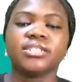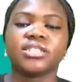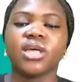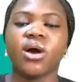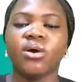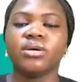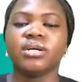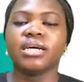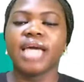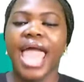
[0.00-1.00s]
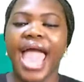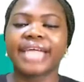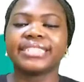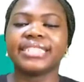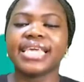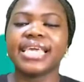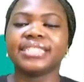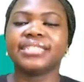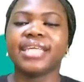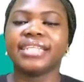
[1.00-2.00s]
So x
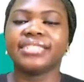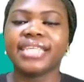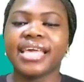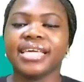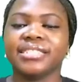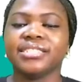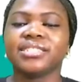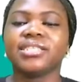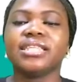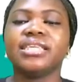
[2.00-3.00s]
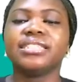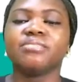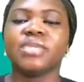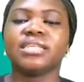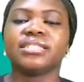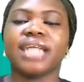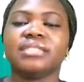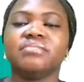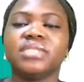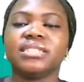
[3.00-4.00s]
is 13. So this means
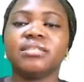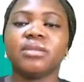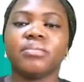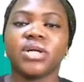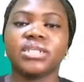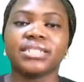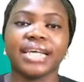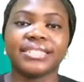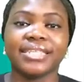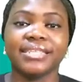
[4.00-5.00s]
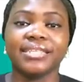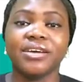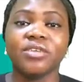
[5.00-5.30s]
that the missing number is 13.